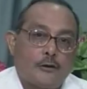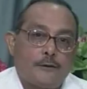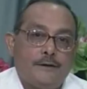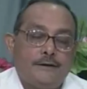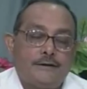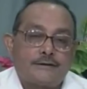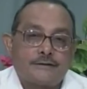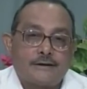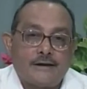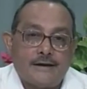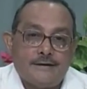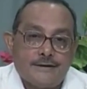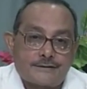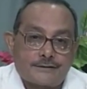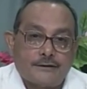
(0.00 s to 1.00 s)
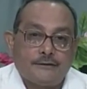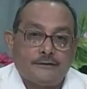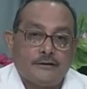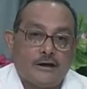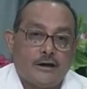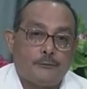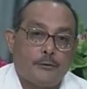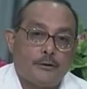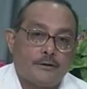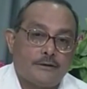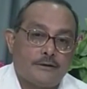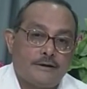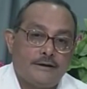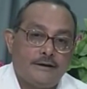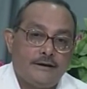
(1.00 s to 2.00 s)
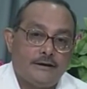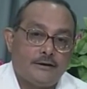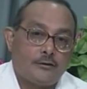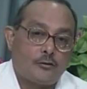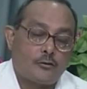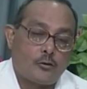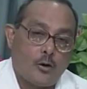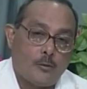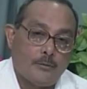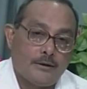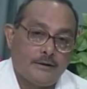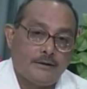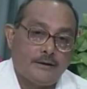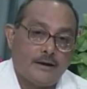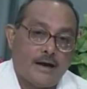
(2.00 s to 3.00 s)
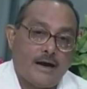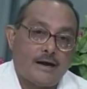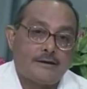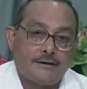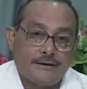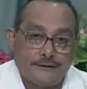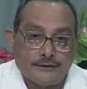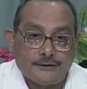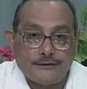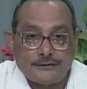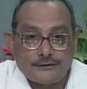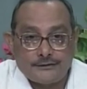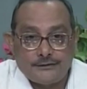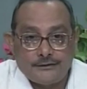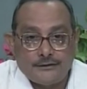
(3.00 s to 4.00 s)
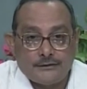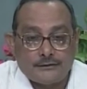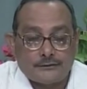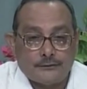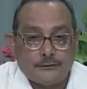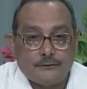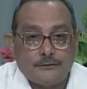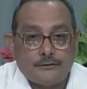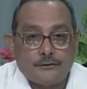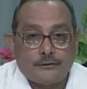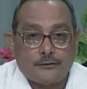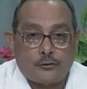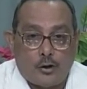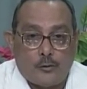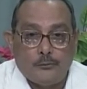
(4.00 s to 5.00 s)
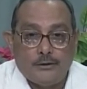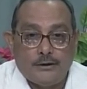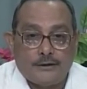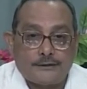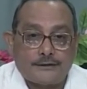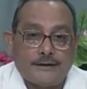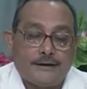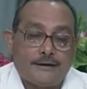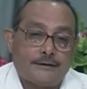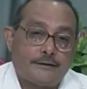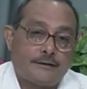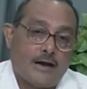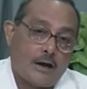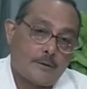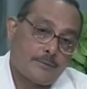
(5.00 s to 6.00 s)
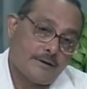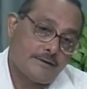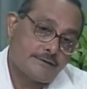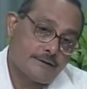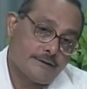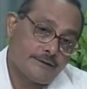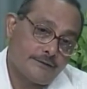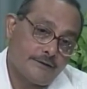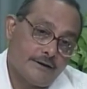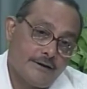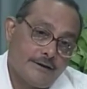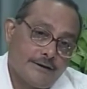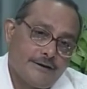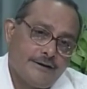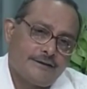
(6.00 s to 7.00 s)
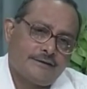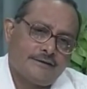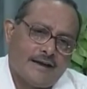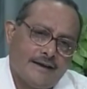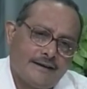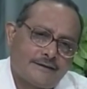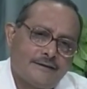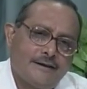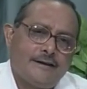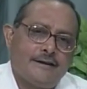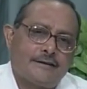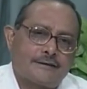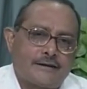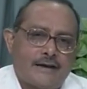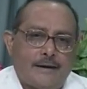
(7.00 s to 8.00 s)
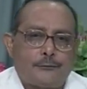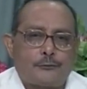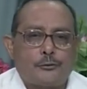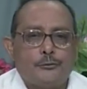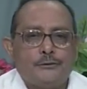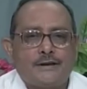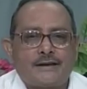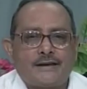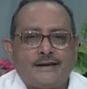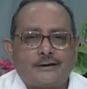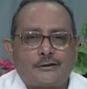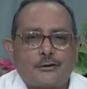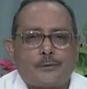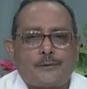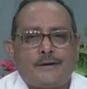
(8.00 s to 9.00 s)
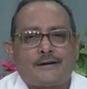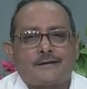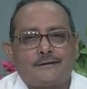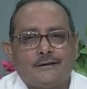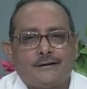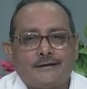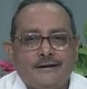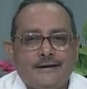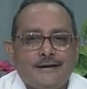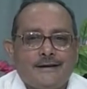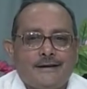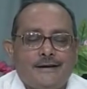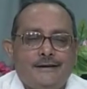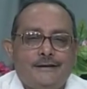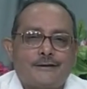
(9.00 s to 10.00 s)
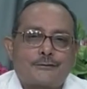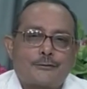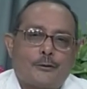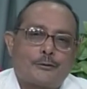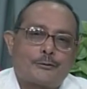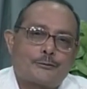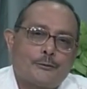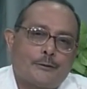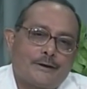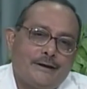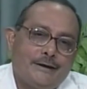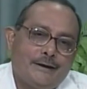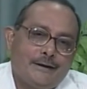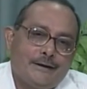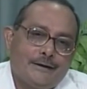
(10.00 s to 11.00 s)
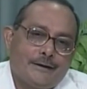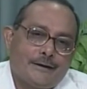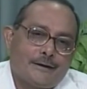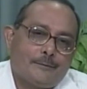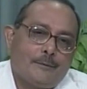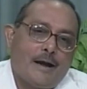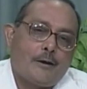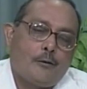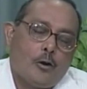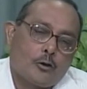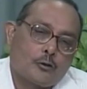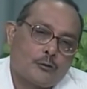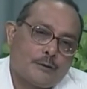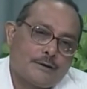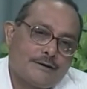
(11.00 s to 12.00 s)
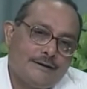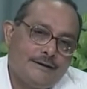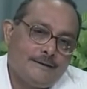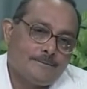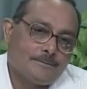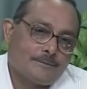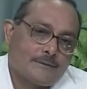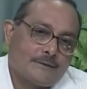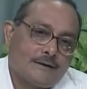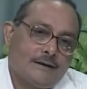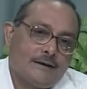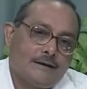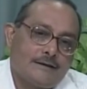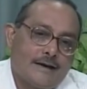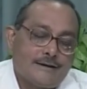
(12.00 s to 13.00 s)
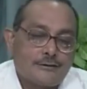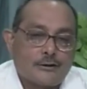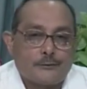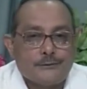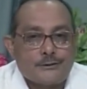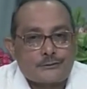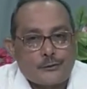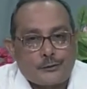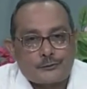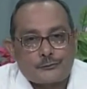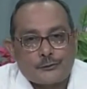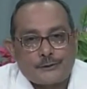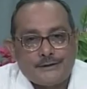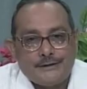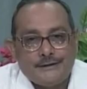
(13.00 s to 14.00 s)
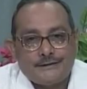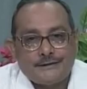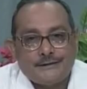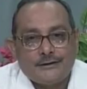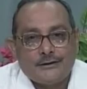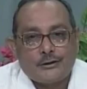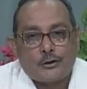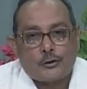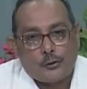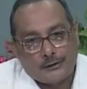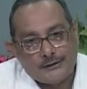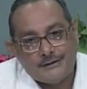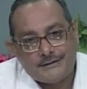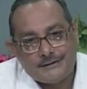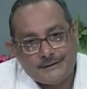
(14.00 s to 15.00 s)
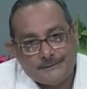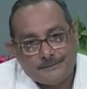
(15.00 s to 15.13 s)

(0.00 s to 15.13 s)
of industrialization upon the common artisans, no, cobblers and carpenters, is nicely described through the character of Gessler in a short story by Galsworthy. The title of the short story is quality.